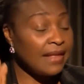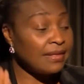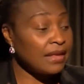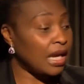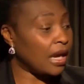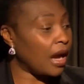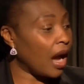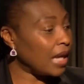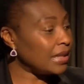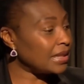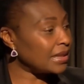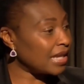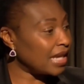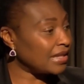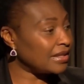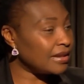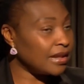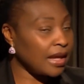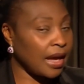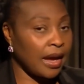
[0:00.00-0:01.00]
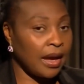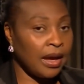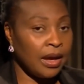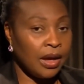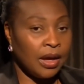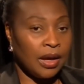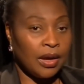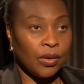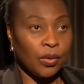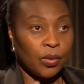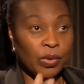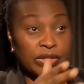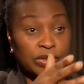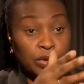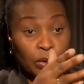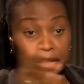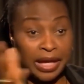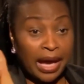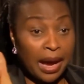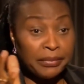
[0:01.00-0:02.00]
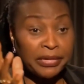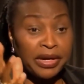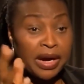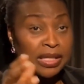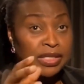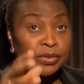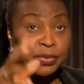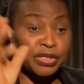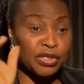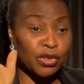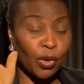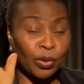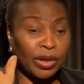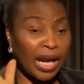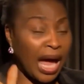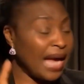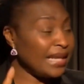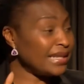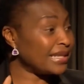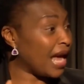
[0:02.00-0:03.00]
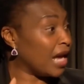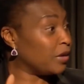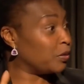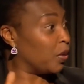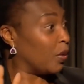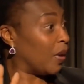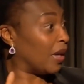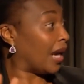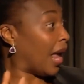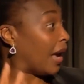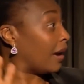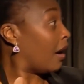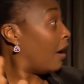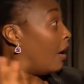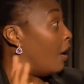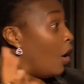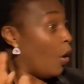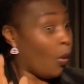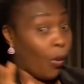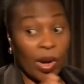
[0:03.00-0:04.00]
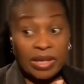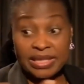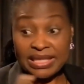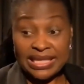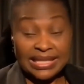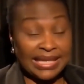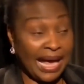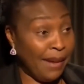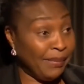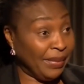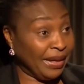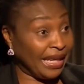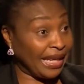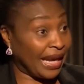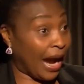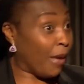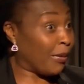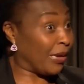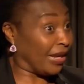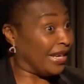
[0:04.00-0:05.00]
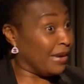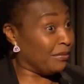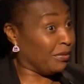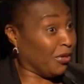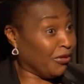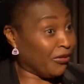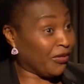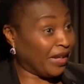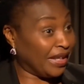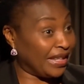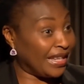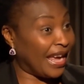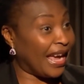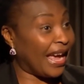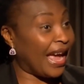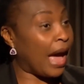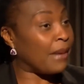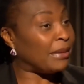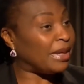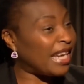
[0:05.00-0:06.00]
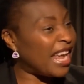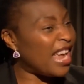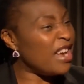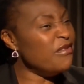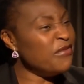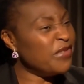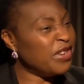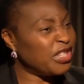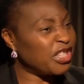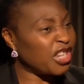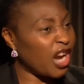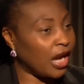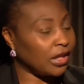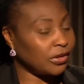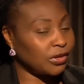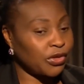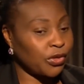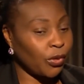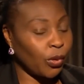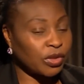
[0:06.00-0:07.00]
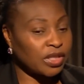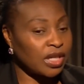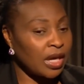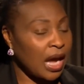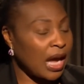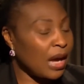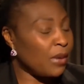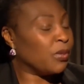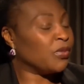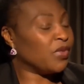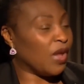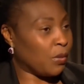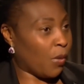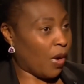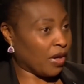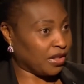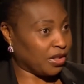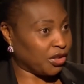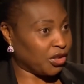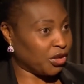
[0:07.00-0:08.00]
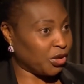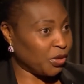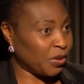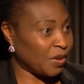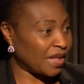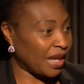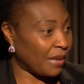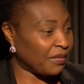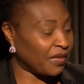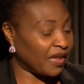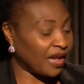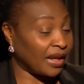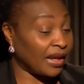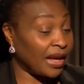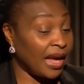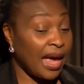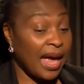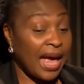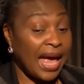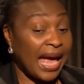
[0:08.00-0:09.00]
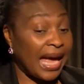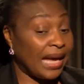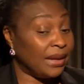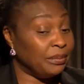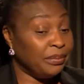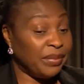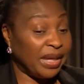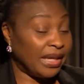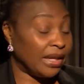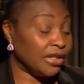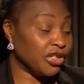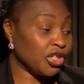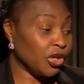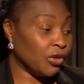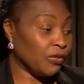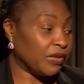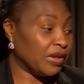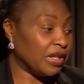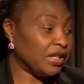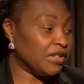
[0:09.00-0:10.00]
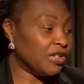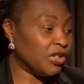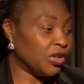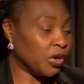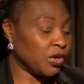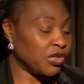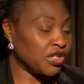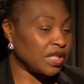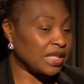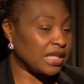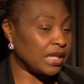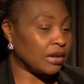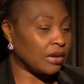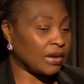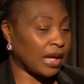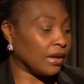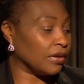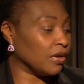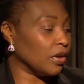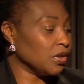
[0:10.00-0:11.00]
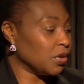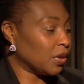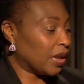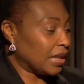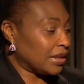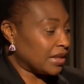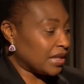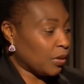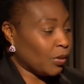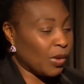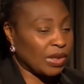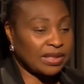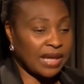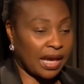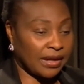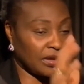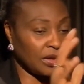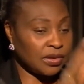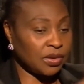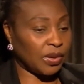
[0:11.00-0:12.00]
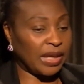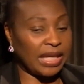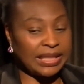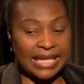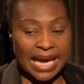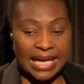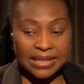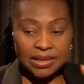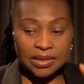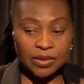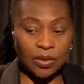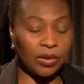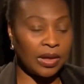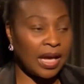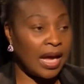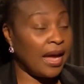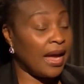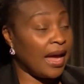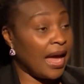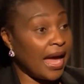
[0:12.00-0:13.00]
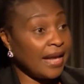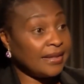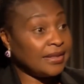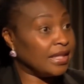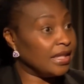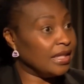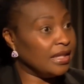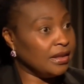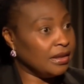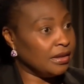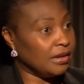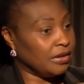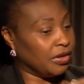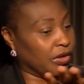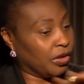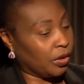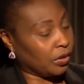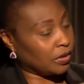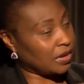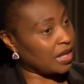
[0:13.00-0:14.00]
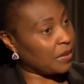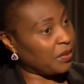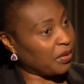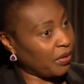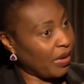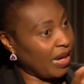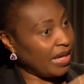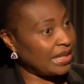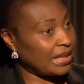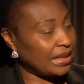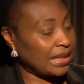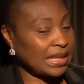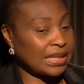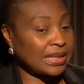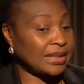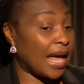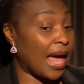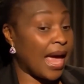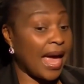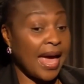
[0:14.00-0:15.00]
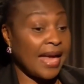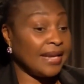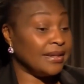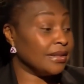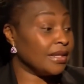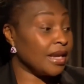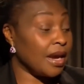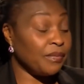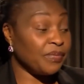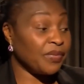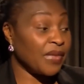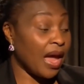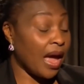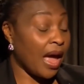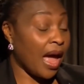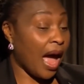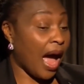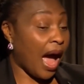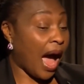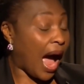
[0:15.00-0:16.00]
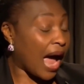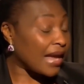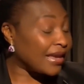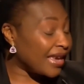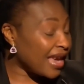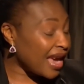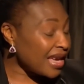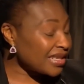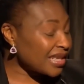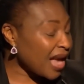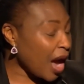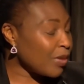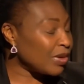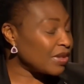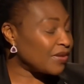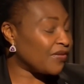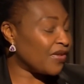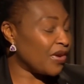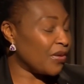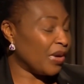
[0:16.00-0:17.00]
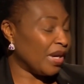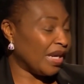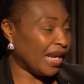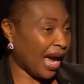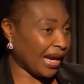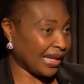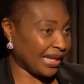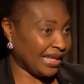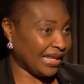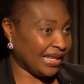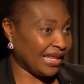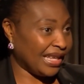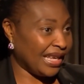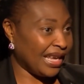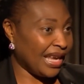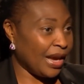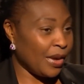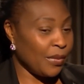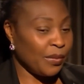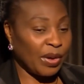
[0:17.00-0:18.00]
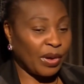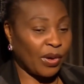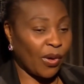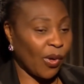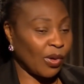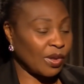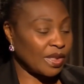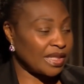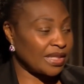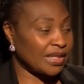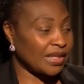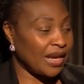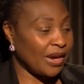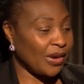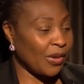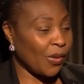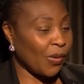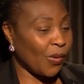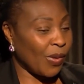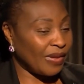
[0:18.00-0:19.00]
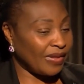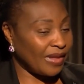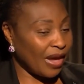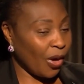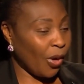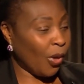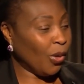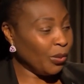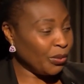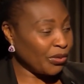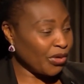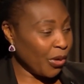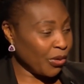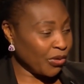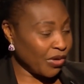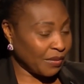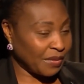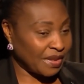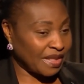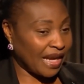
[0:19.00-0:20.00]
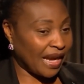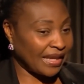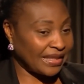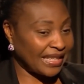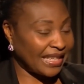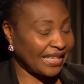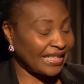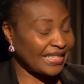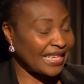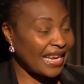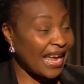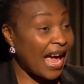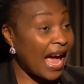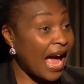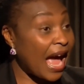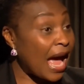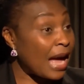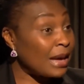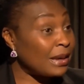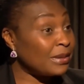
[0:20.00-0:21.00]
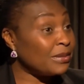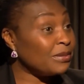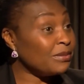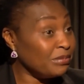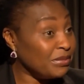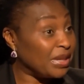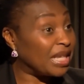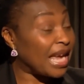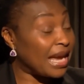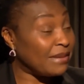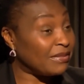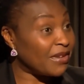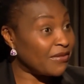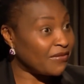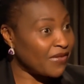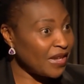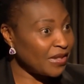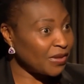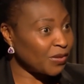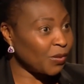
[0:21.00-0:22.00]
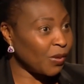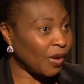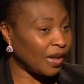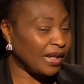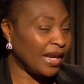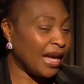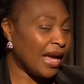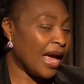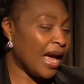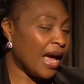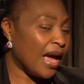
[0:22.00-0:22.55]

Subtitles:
And the guy sat there. We saw cameras, we saw lights, and we were like, what is happening? Are we in a movie here? I mean, every child thought they wanted something. And Bernard Joffe, you know, just said, okay, those who can sing one side, those who can dance, all. And he, you know, separated us. And I guess I was very lucky, because when the whole program started, I became the first one.